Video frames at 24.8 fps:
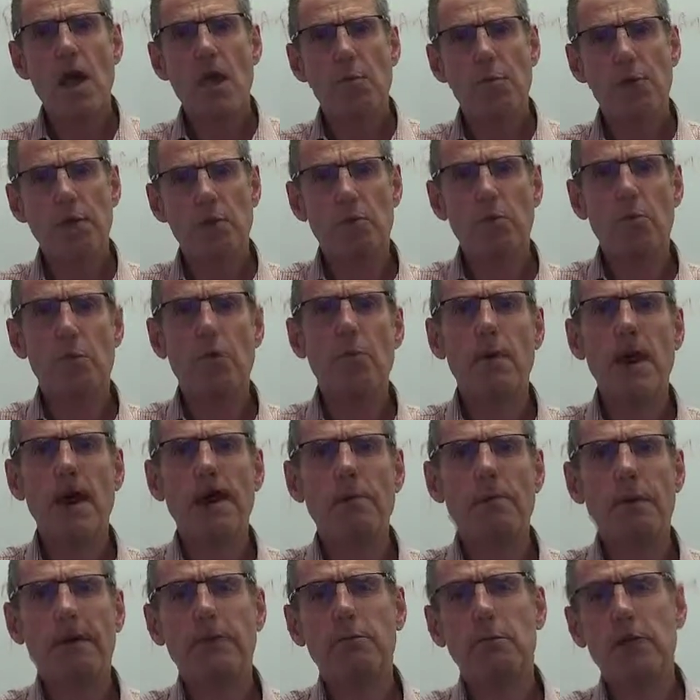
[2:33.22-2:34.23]
around
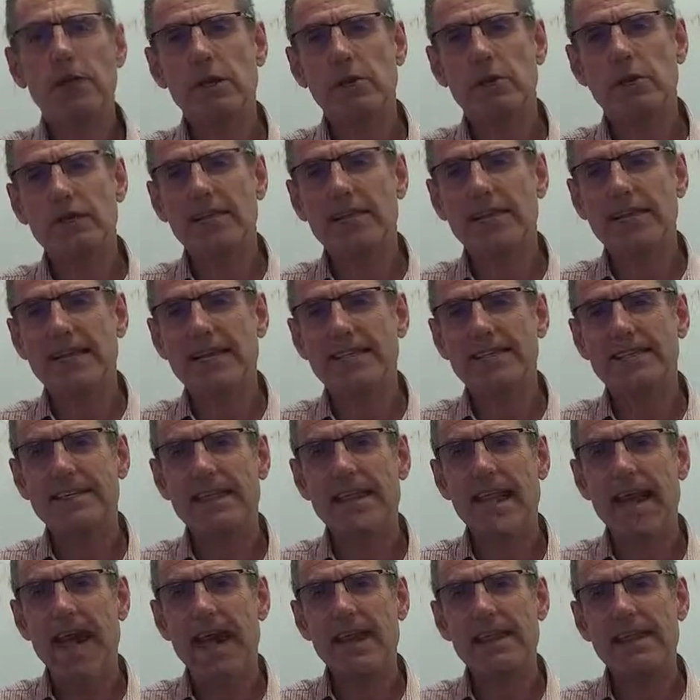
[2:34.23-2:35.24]
about when you were
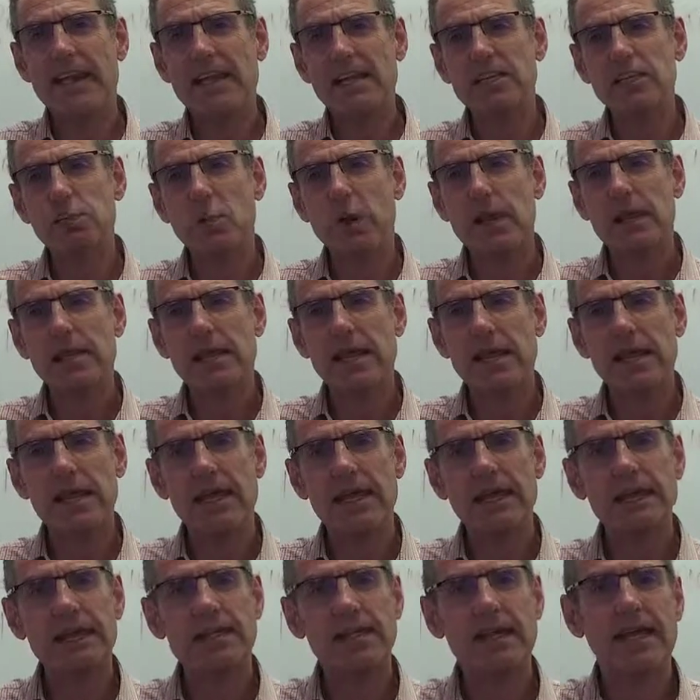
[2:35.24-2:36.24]
60, and that's when
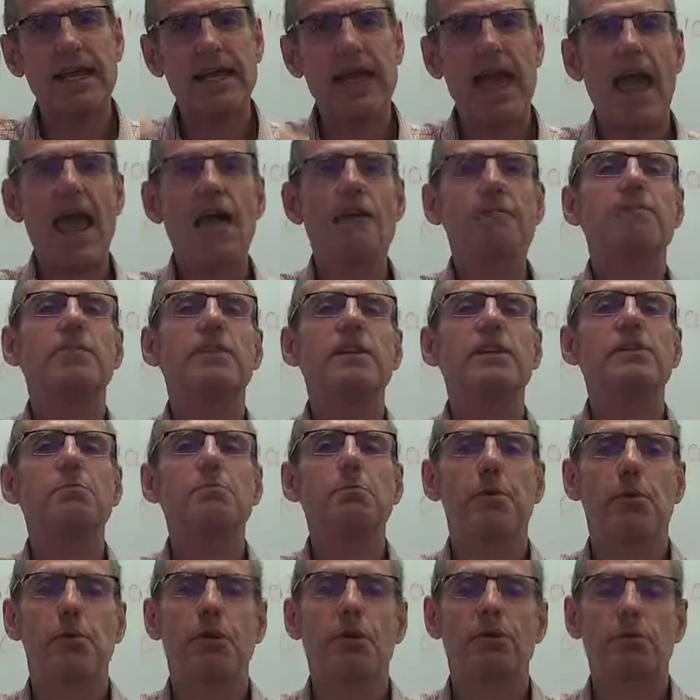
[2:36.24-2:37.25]
the average
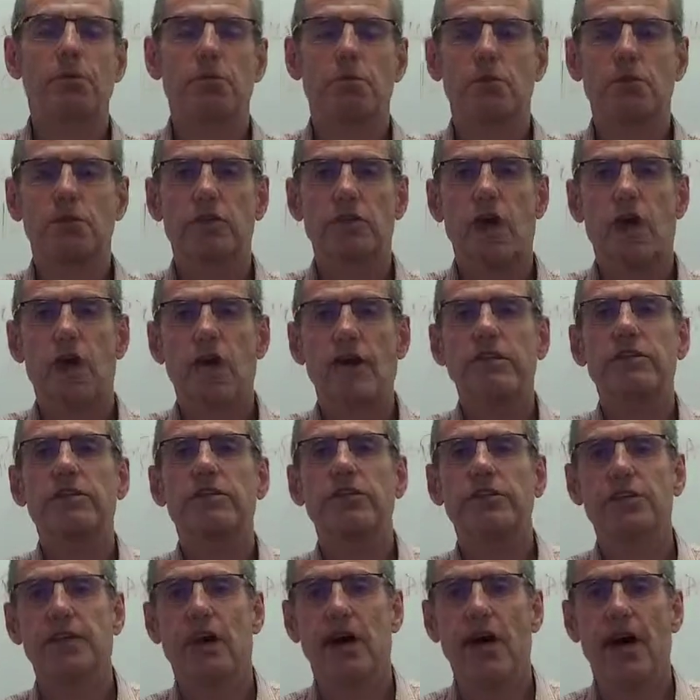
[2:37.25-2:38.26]
person was going to
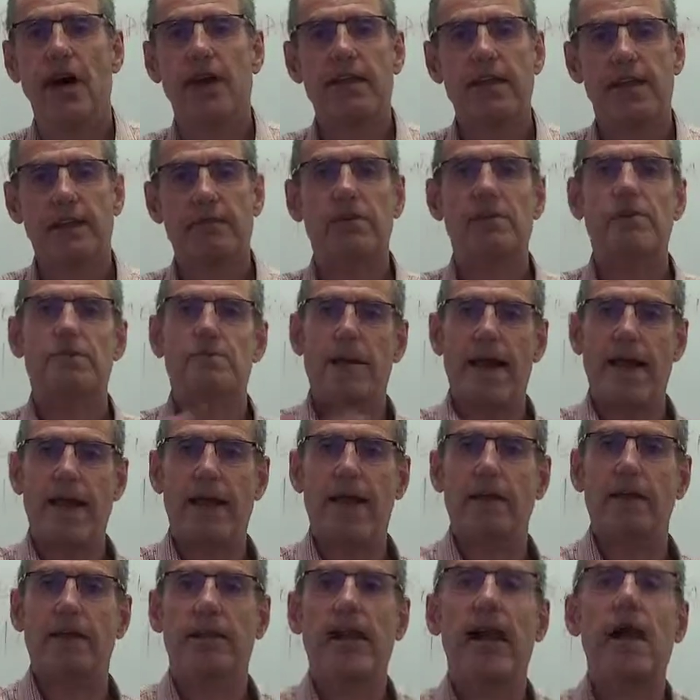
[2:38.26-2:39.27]
die, the average
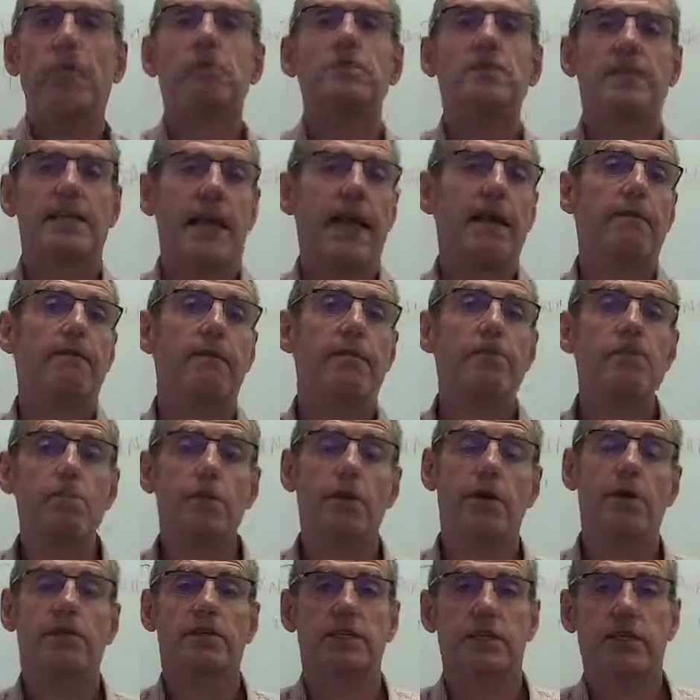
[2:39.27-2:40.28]
male, and that was the average
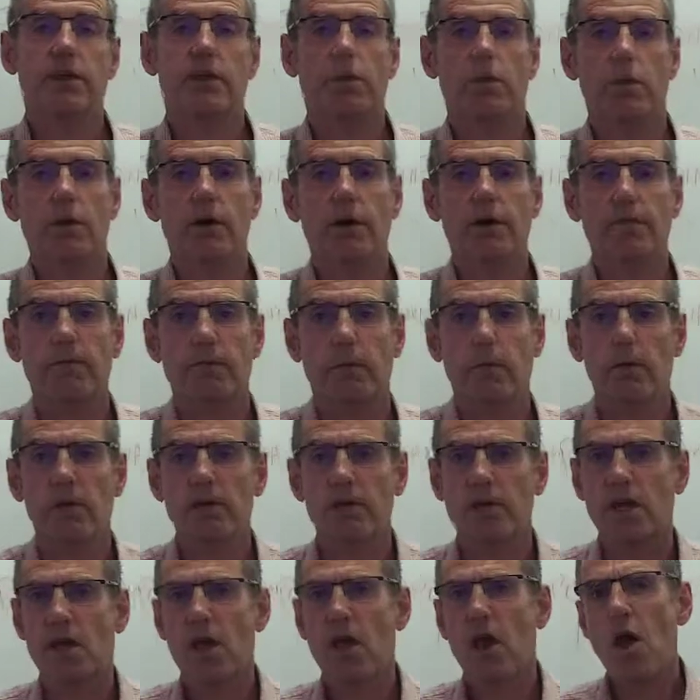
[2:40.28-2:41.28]
person in the
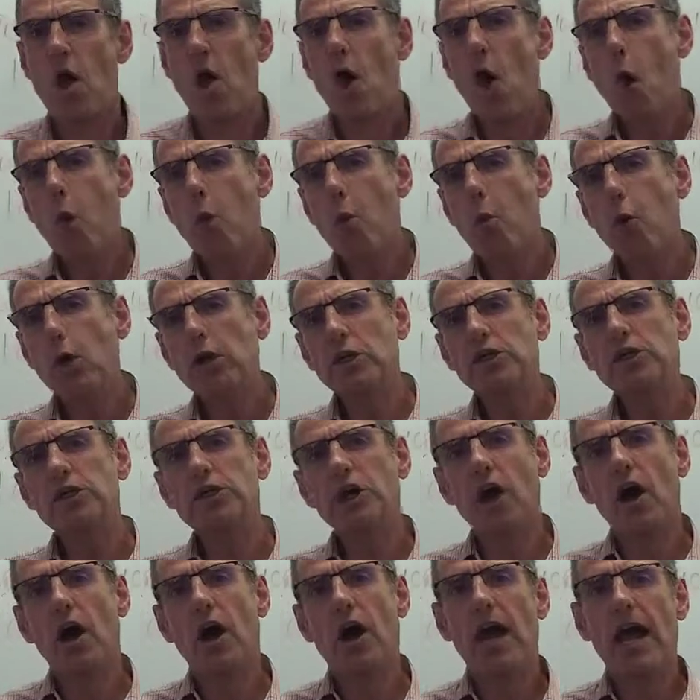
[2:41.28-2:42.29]
workforce, would
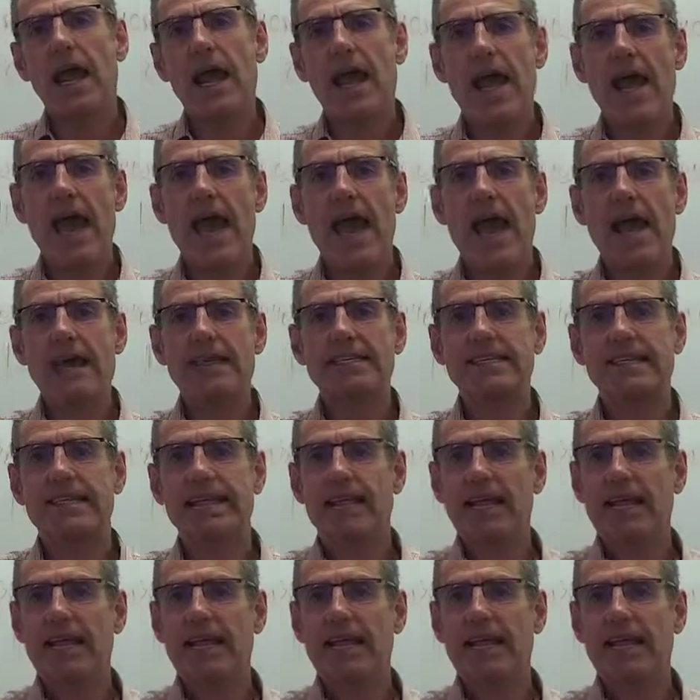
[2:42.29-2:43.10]
die at